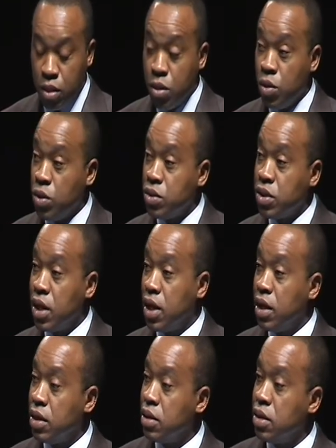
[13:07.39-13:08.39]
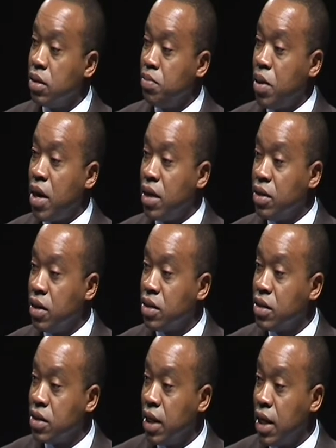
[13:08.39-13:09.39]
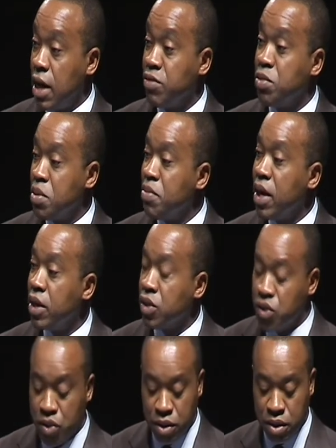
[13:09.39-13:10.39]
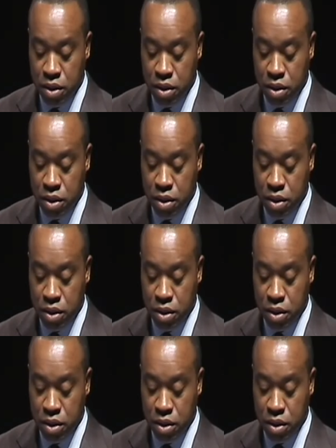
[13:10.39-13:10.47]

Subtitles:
Those are paradoxes that have to be managed.